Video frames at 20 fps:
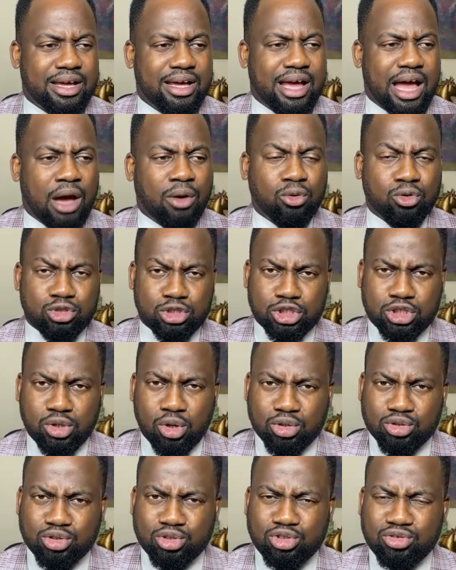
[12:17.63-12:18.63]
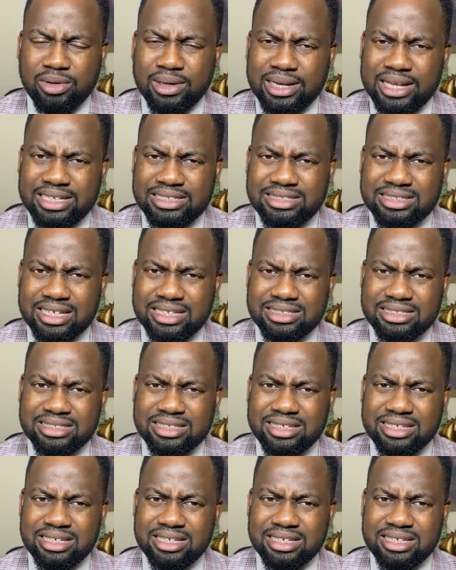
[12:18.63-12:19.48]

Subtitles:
I was shocked to realize that